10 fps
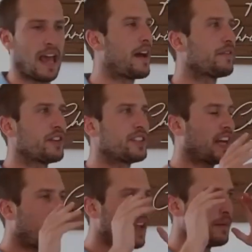Every
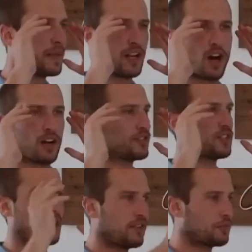time an
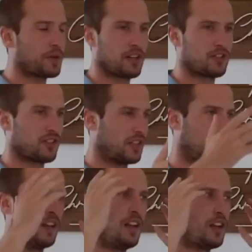unsaved person